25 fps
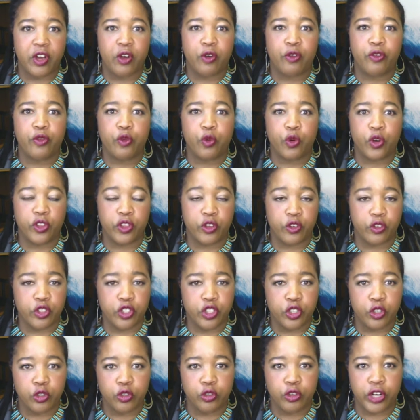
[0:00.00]
for their
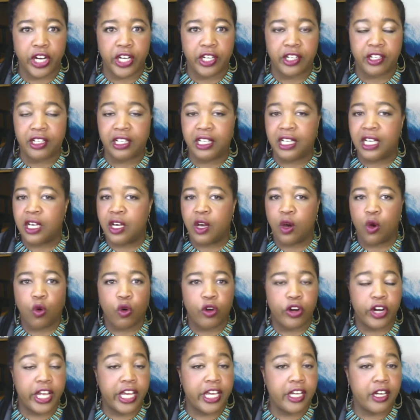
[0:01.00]
children
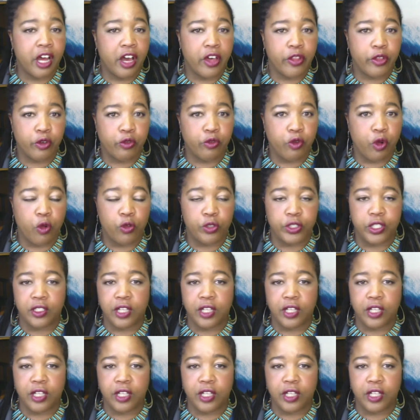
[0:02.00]
or in other roles.